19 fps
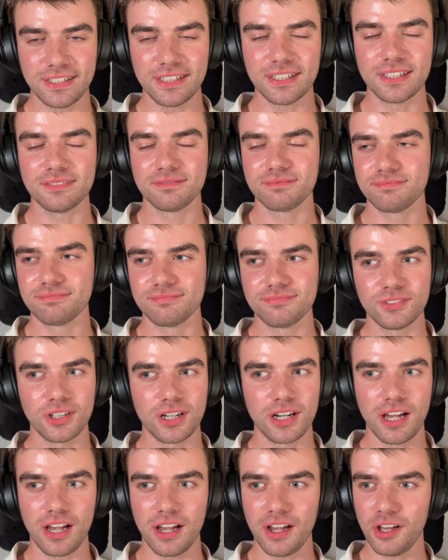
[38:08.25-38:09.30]
Yeah,
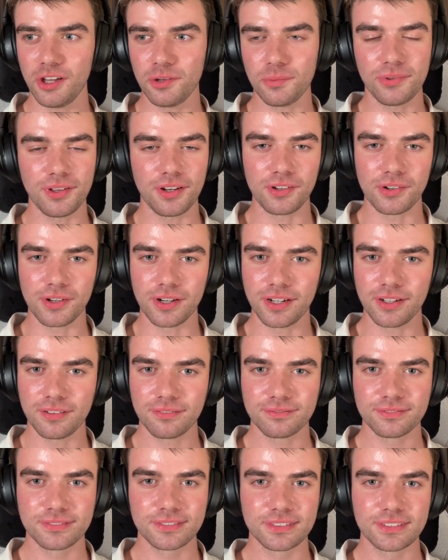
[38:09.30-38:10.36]
no, I 100%
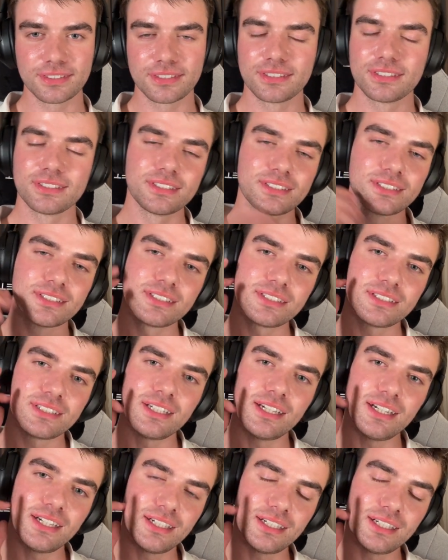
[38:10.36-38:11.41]
agree.
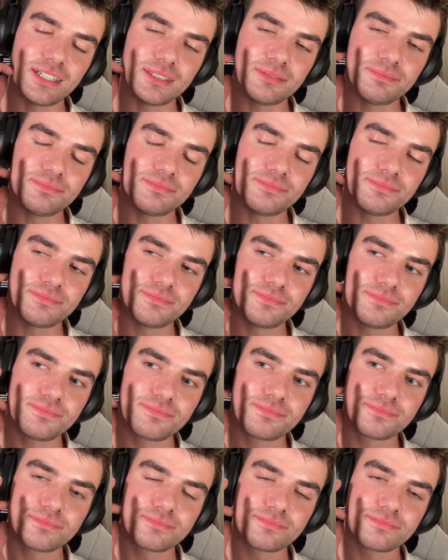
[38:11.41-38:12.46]
I
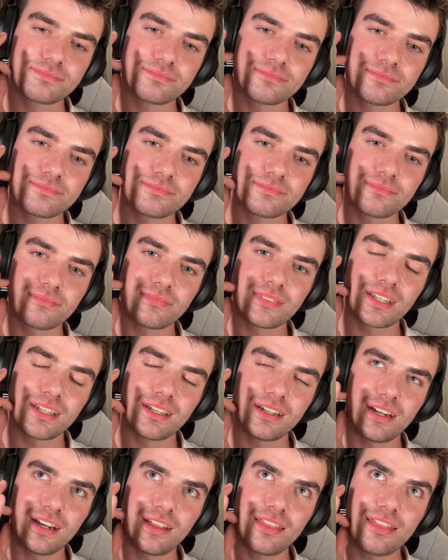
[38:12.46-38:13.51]

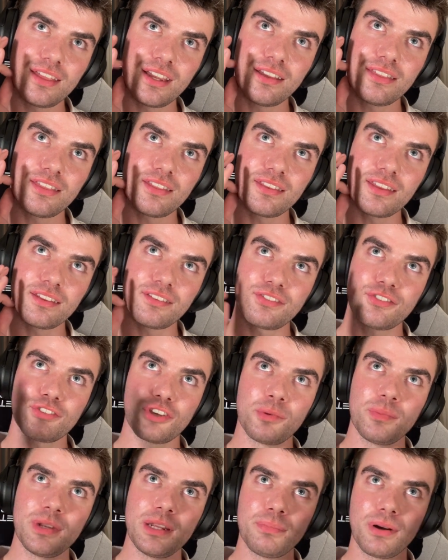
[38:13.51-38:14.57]
think that there's
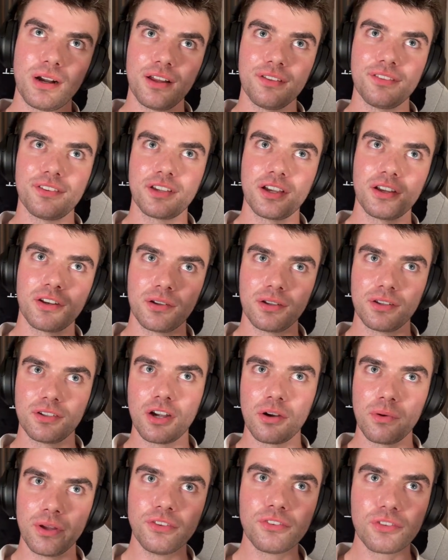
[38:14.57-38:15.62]
so many parts that
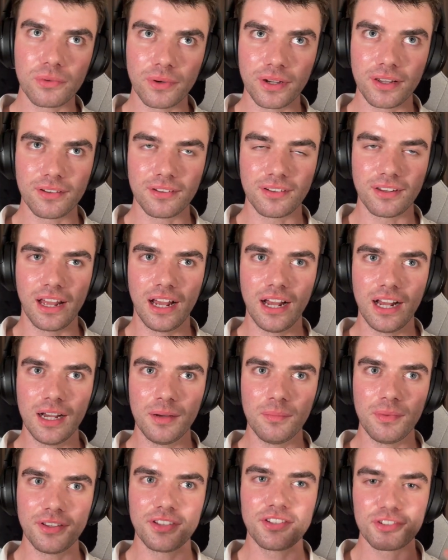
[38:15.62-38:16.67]
go into it.
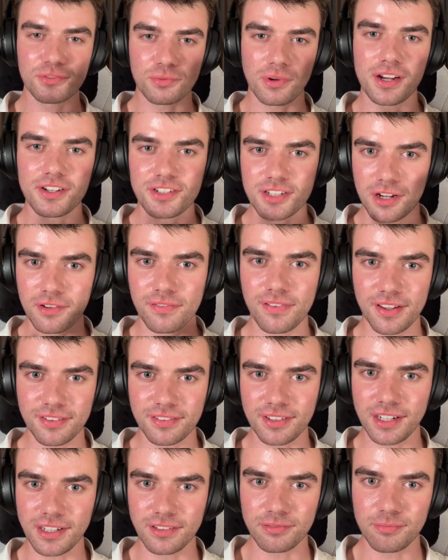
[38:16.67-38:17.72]
And this is why it's so
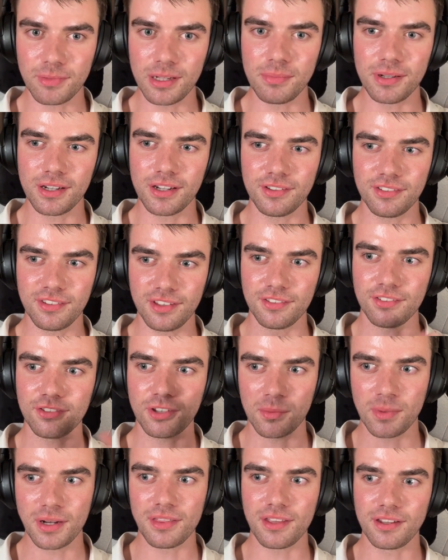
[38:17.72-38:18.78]
fascinating for me, because there's
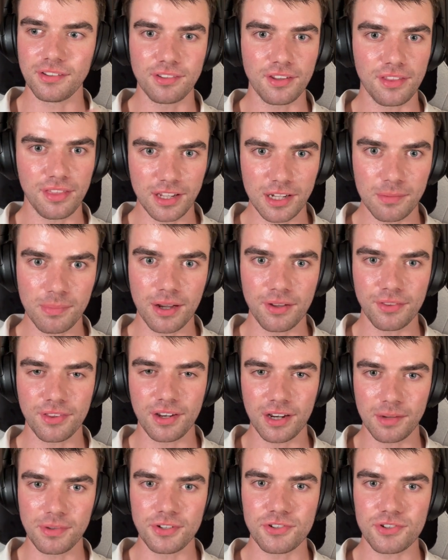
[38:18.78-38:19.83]
so many things to think
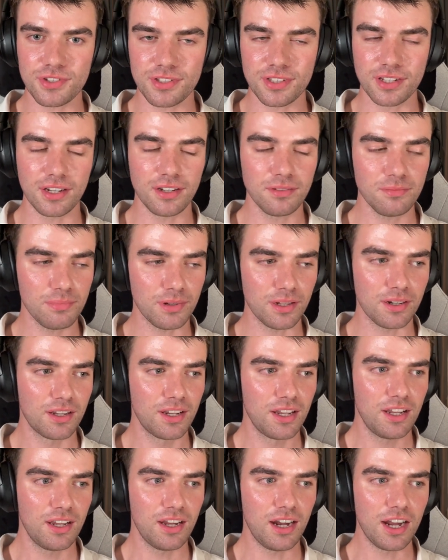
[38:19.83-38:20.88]
about that I'm interested in.
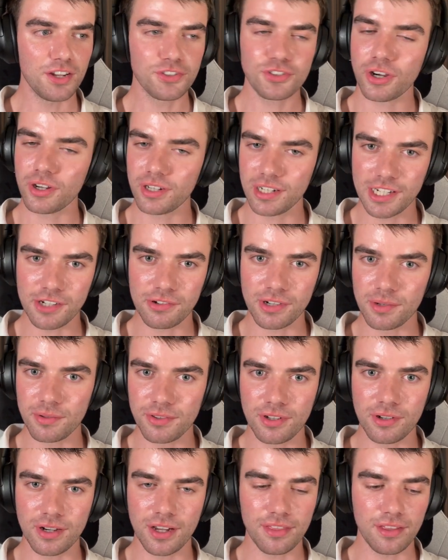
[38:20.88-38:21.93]
But I totally agree
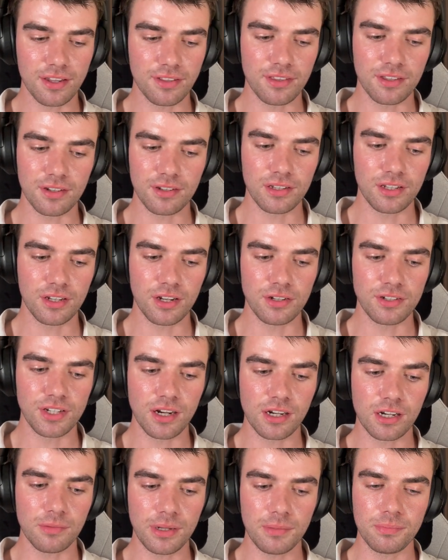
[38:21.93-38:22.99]
with you. I think that,
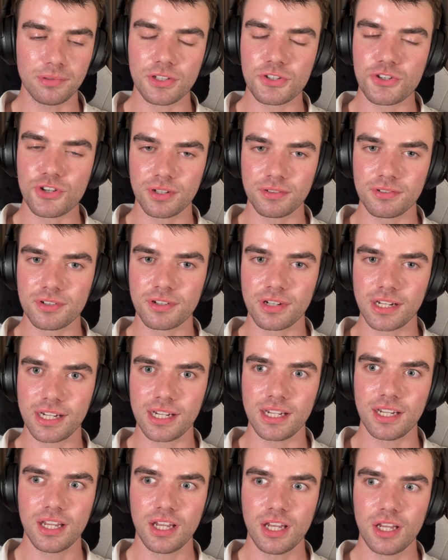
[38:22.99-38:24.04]
younger people are
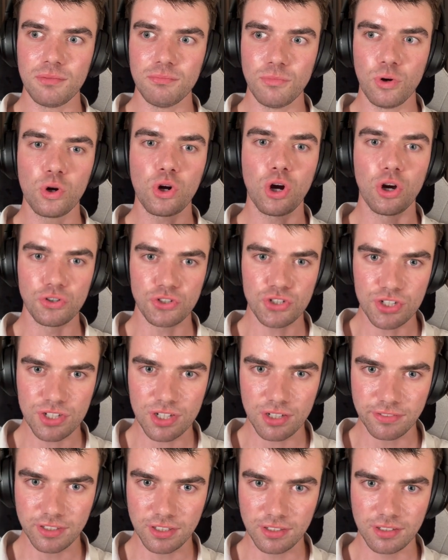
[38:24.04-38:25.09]
generally more
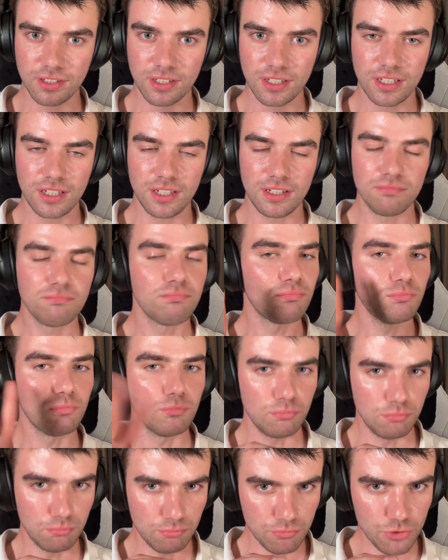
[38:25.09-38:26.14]
conscious of it.
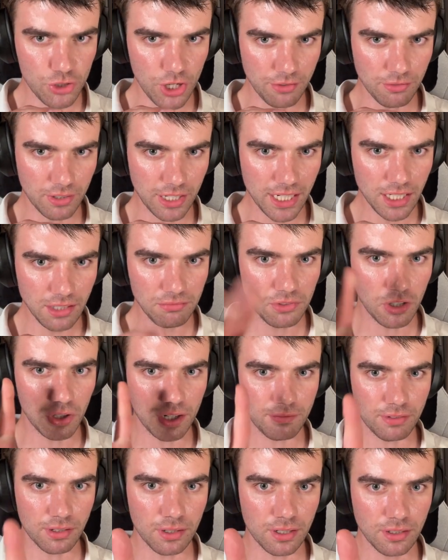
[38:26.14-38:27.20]
Generally,
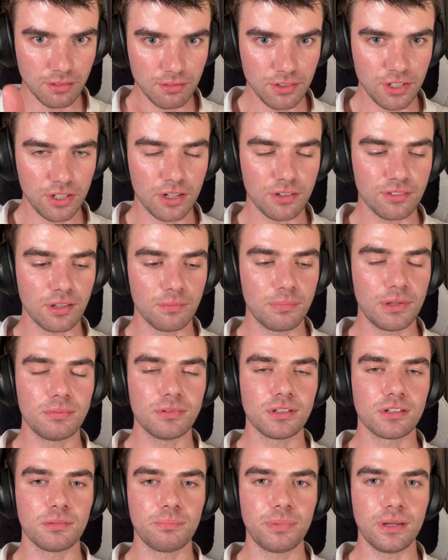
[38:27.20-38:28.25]
not everyone. Some
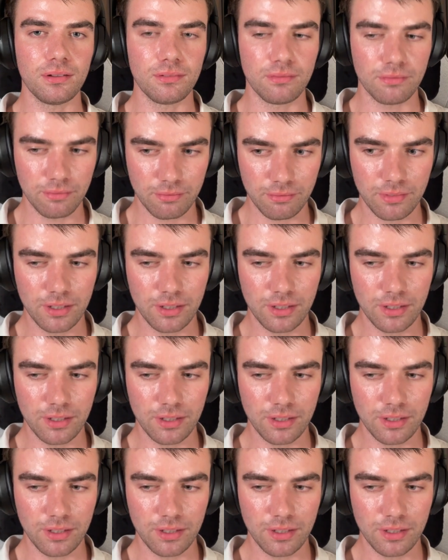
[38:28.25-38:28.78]
people are a bit,